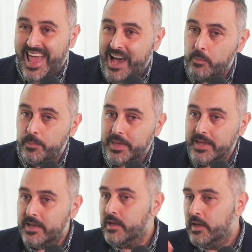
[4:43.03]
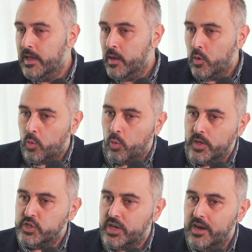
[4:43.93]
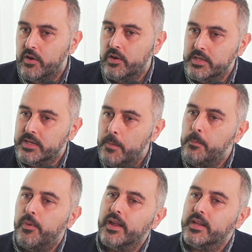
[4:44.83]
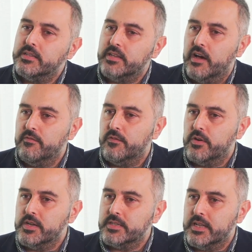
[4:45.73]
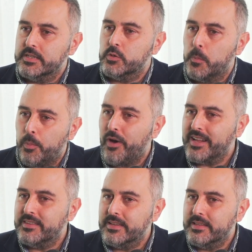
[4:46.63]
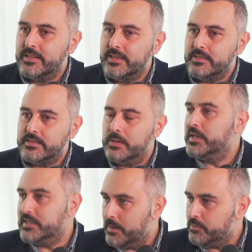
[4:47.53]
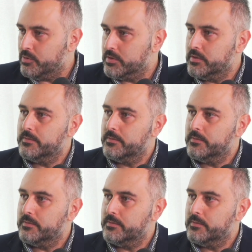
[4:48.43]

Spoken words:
How big, which areas, and break it down for us as to practically some examples.